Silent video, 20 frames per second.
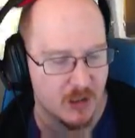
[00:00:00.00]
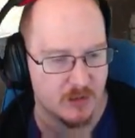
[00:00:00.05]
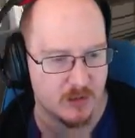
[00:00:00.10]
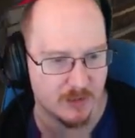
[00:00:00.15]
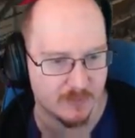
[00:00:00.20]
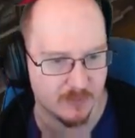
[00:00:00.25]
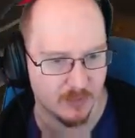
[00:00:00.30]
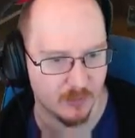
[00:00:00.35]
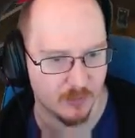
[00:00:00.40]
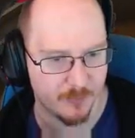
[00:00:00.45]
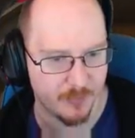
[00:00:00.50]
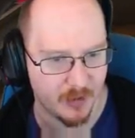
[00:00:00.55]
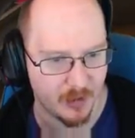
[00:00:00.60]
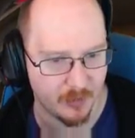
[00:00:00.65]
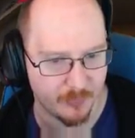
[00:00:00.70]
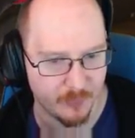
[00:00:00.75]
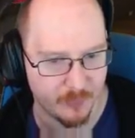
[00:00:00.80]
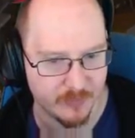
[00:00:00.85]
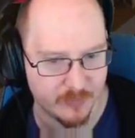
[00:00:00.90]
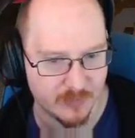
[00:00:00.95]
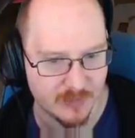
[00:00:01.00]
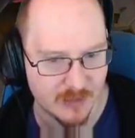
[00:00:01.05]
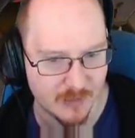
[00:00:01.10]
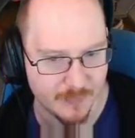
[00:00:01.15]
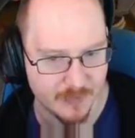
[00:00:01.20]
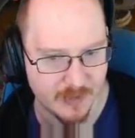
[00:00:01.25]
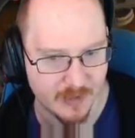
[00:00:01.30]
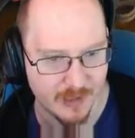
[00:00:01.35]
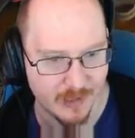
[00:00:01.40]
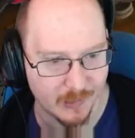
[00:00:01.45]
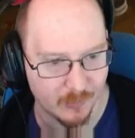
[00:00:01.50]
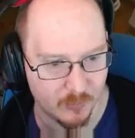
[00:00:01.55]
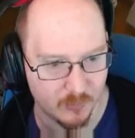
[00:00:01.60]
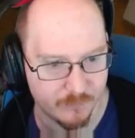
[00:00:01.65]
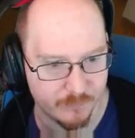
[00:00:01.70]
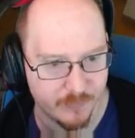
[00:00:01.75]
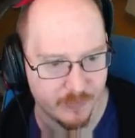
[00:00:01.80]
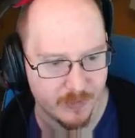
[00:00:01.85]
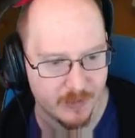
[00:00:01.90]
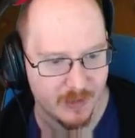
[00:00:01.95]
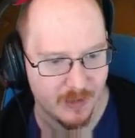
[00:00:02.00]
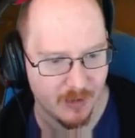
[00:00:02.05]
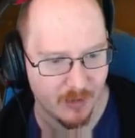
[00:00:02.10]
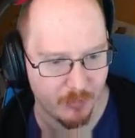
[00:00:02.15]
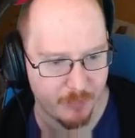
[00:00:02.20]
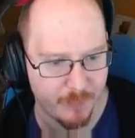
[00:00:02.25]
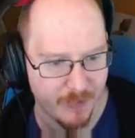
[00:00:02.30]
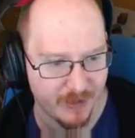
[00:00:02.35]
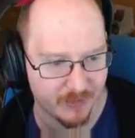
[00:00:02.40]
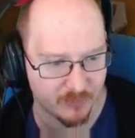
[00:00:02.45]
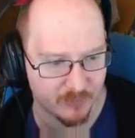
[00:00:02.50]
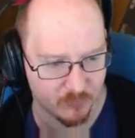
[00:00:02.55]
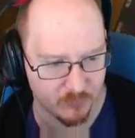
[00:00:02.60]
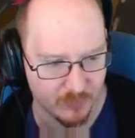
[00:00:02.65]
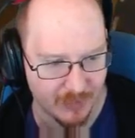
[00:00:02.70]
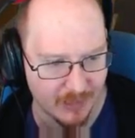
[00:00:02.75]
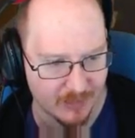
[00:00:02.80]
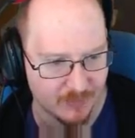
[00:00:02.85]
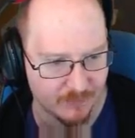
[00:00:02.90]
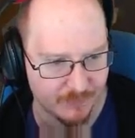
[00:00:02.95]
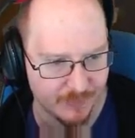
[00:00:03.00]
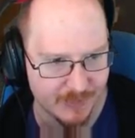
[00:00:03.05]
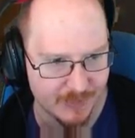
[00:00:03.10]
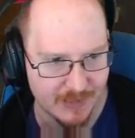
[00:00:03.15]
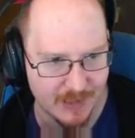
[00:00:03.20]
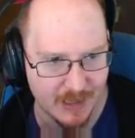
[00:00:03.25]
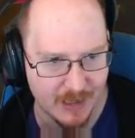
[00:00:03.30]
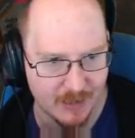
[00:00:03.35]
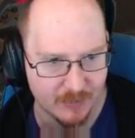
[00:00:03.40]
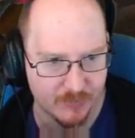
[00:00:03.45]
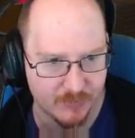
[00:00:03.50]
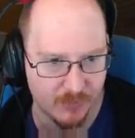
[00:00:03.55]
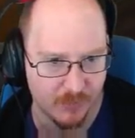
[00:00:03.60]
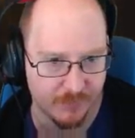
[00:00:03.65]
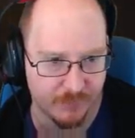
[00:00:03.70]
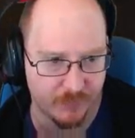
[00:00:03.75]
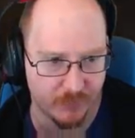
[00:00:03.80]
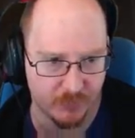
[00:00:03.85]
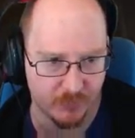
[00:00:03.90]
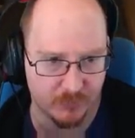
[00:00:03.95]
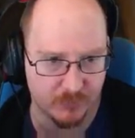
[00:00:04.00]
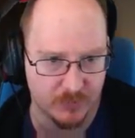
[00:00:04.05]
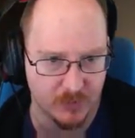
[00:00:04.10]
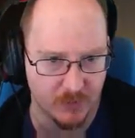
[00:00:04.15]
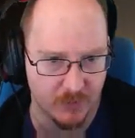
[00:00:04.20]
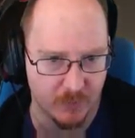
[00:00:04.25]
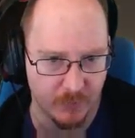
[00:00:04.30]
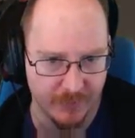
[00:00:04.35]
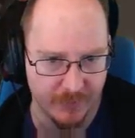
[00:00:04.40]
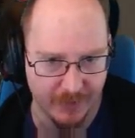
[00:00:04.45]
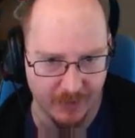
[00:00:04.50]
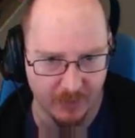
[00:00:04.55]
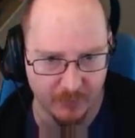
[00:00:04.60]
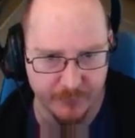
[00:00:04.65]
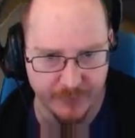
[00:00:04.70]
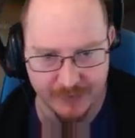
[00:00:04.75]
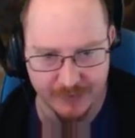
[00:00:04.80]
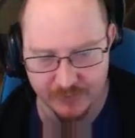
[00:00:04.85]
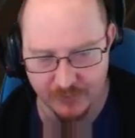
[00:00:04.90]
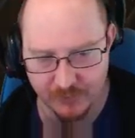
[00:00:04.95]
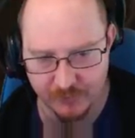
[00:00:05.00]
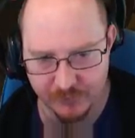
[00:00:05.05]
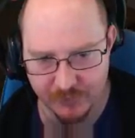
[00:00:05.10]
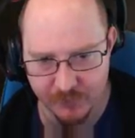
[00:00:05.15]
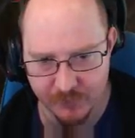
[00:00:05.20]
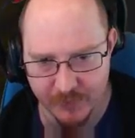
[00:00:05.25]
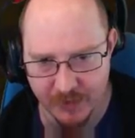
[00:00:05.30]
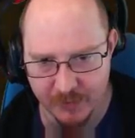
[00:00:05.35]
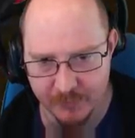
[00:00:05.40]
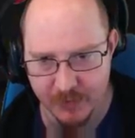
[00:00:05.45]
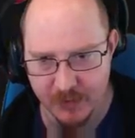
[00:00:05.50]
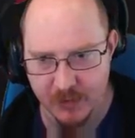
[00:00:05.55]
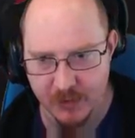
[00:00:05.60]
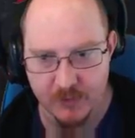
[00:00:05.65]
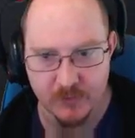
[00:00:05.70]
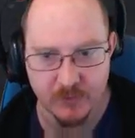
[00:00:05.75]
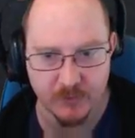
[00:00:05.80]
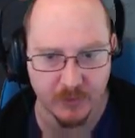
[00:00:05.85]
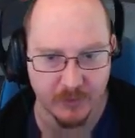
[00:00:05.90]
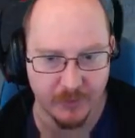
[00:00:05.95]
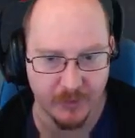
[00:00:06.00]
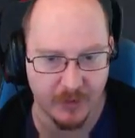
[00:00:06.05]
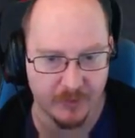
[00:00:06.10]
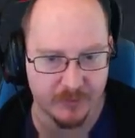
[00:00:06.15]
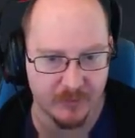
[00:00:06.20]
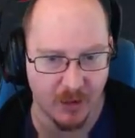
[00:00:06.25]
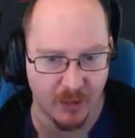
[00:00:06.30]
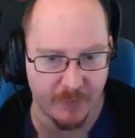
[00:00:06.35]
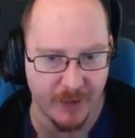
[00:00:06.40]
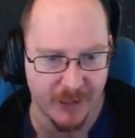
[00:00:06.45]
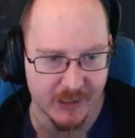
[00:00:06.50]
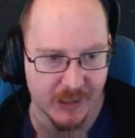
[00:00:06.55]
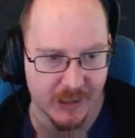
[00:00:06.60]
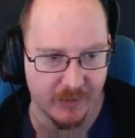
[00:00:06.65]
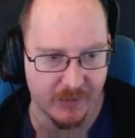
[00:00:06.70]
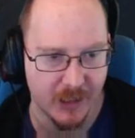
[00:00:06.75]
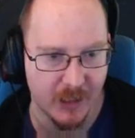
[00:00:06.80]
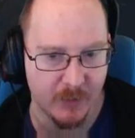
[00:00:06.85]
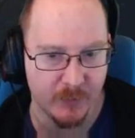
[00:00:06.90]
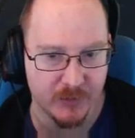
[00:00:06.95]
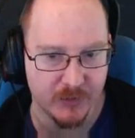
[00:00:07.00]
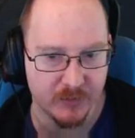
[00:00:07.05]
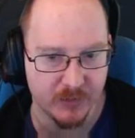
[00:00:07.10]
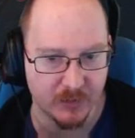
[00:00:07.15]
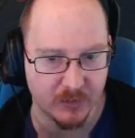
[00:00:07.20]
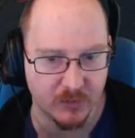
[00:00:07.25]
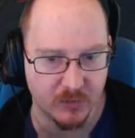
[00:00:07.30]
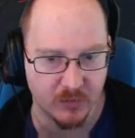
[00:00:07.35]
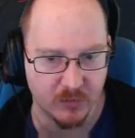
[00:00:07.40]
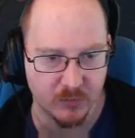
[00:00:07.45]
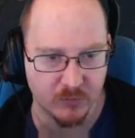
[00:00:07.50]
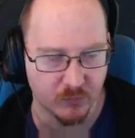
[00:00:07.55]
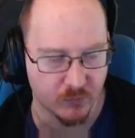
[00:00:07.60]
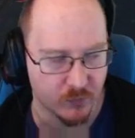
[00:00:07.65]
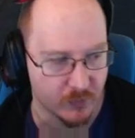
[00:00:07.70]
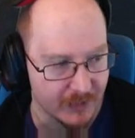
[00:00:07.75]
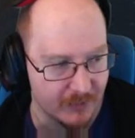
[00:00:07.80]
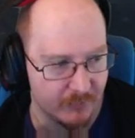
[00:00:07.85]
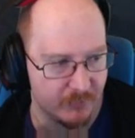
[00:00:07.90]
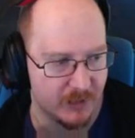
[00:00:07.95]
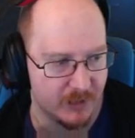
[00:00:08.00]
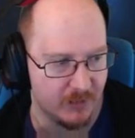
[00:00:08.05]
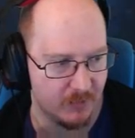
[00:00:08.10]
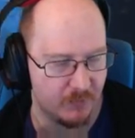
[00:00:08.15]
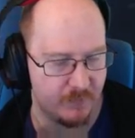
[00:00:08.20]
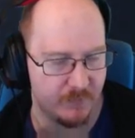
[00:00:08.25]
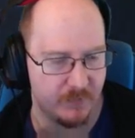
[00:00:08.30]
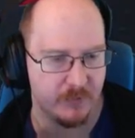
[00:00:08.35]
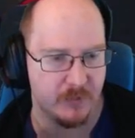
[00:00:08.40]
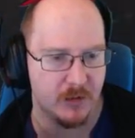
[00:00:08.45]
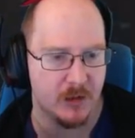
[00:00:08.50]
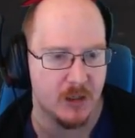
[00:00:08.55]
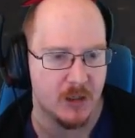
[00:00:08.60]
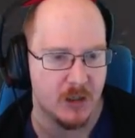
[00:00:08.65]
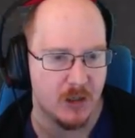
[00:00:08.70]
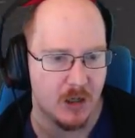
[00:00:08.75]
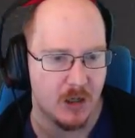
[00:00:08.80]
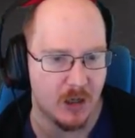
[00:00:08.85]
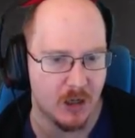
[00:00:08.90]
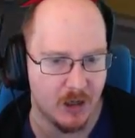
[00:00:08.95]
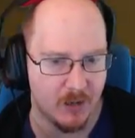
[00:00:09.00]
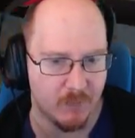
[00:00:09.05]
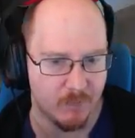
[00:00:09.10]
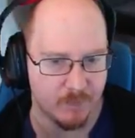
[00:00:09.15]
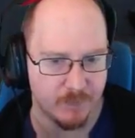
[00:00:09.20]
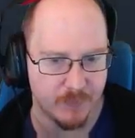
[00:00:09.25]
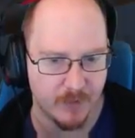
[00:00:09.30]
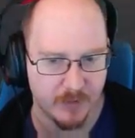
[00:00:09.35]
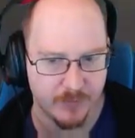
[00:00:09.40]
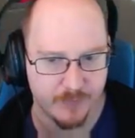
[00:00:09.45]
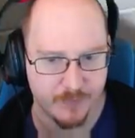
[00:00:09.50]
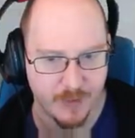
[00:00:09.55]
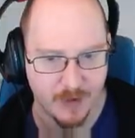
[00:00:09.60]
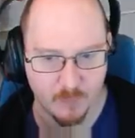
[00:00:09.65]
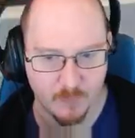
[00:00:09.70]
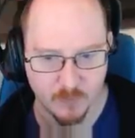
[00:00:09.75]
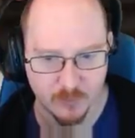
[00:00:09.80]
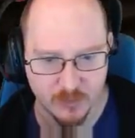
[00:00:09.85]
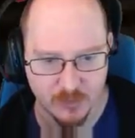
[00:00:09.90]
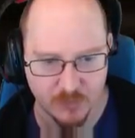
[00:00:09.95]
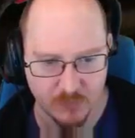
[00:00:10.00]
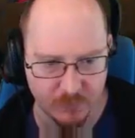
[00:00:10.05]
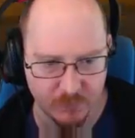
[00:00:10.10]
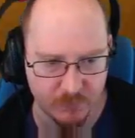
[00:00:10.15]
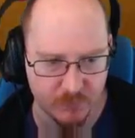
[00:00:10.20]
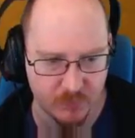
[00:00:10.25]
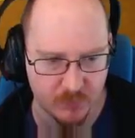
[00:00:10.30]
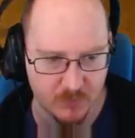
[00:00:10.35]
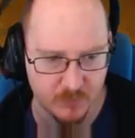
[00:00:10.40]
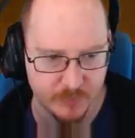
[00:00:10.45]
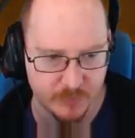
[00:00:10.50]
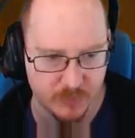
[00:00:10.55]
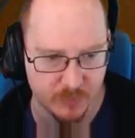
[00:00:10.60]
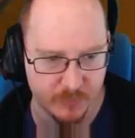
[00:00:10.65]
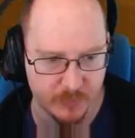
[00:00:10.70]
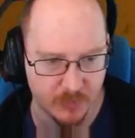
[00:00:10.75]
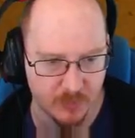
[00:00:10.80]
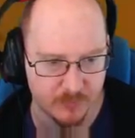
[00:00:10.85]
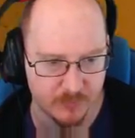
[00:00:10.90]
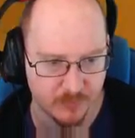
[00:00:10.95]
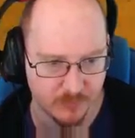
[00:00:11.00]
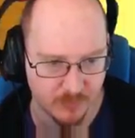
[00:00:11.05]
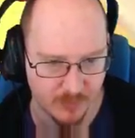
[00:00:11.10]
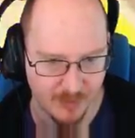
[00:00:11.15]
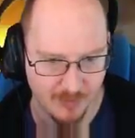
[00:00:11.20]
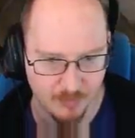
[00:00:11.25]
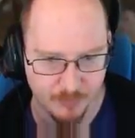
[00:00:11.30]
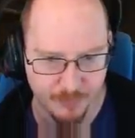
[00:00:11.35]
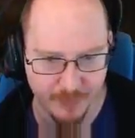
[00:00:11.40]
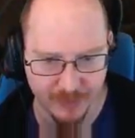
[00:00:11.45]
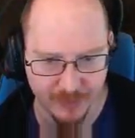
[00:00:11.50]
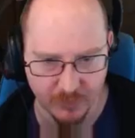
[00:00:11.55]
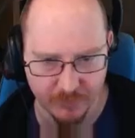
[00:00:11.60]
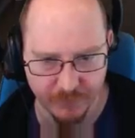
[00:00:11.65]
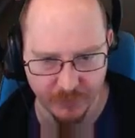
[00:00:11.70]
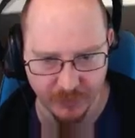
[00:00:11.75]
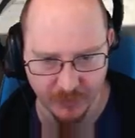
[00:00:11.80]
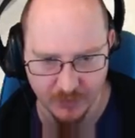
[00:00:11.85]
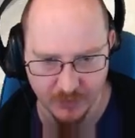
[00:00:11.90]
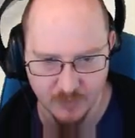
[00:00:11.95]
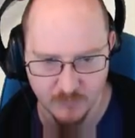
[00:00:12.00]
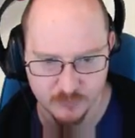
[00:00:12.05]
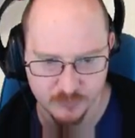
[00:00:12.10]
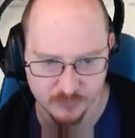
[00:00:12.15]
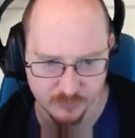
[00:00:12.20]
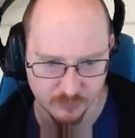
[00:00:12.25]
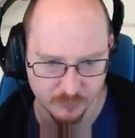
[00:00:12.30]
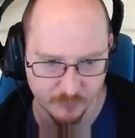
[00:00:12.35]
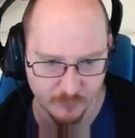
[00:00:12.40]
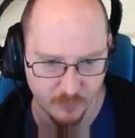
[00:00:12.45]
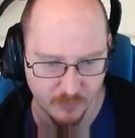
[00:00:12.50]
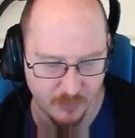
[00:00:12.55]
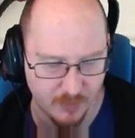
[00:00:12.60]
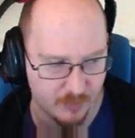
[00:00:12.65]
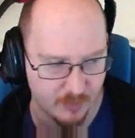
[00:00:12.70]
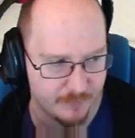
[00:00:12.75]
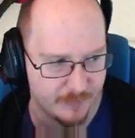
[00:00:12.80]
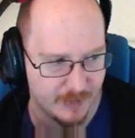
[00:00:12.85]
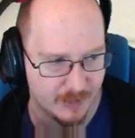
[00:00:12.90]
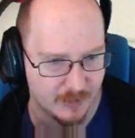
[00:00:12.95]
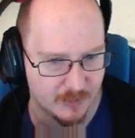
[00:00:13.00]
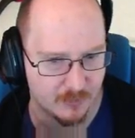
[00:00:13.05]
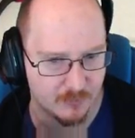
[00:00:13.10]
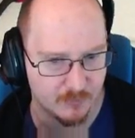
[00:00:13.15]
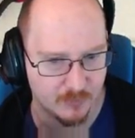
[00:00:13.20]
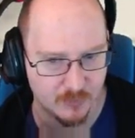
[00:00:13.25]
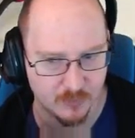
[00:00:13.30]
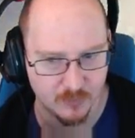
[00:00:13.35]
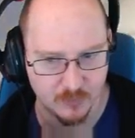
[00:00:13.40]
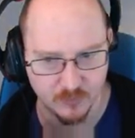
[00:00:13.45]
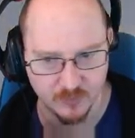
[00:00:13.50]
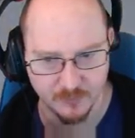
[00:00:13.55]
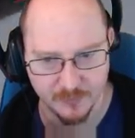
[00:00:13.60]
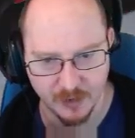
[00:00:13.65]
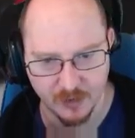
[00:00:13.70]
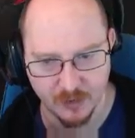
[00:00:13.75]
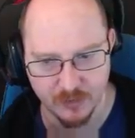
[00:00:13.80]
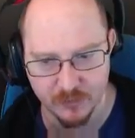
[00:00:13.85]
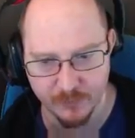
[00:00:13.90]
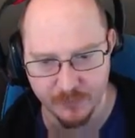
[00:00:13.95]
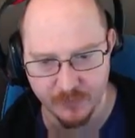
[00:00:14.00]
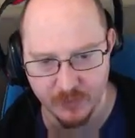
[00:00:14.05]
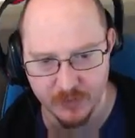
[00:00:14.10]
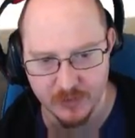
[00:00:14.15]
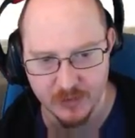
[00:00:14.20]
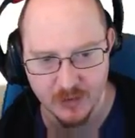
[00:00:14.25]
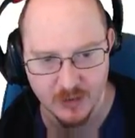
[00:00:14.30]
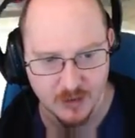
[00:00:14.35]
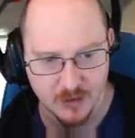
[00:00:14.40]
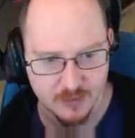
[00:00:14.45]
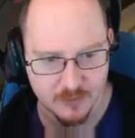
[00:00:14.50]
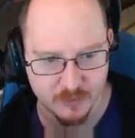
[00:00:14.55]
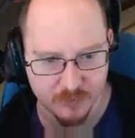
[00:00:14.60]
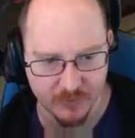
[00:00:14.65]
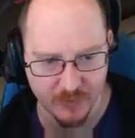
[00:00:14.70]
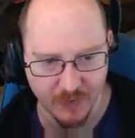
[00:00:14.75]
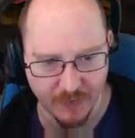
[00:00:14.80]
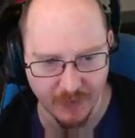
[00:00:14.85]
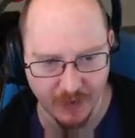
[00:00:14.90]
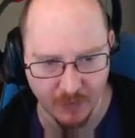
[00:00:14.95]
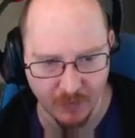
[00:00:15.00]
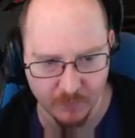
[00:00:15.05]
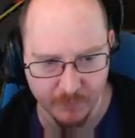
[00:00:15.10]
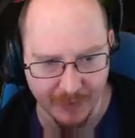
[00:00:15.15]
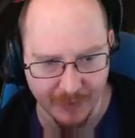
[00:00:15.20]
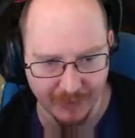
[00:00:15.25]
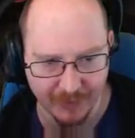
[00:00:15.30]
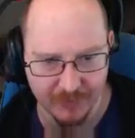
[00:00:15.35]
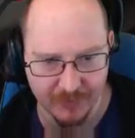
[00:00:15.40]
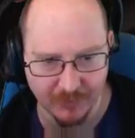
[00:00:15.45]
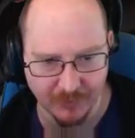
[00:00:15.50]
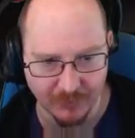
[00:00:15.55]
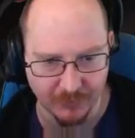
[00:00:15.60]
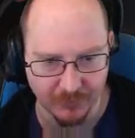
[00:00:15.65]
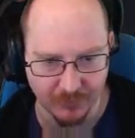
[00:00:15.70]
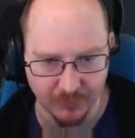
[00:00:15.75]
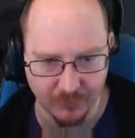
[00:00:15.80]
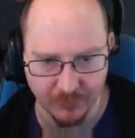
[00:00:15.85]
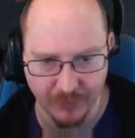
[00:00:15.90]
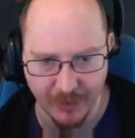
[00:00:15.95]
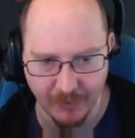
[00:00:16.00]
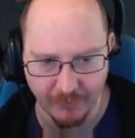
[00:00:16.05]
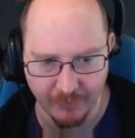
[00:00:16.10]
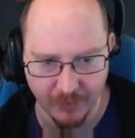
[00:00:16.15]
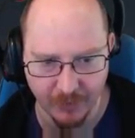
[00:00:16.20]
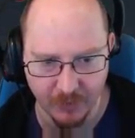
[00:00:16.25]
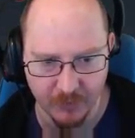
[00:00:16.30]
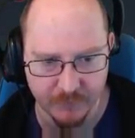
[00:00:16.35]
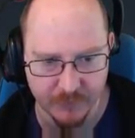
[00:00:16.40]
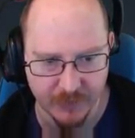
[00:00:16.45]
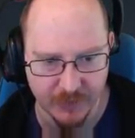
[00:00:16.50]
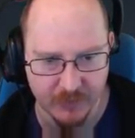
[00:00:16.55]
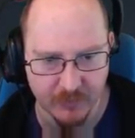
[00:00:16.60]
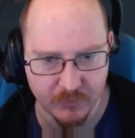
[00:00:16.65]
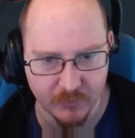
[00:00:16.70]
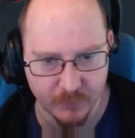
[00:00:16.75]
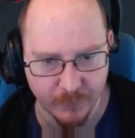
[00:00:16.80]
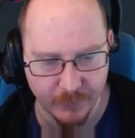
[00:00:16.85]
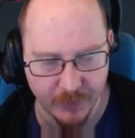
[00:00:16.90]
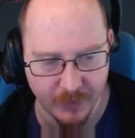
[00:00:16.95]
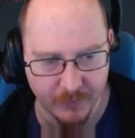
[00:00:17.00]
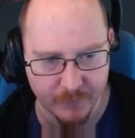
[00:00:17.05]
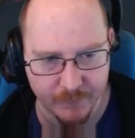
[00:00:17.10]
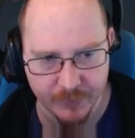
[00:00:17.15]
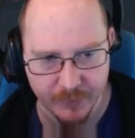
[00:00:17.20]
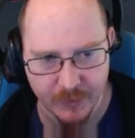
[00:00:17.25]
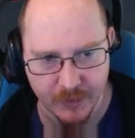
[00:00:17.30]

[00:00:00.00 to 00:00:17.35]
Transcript: There's a lot of pathways to dip in and out of. Health packs are relatively near, so if you don't know where the health packs are on this map, there's a large health pack down here, which is extremely useful. Like, that one is super, super good. There's a health pack over here, which is a small health pack, which is sort of behind the point. And there's another health pack in this little area over here as well.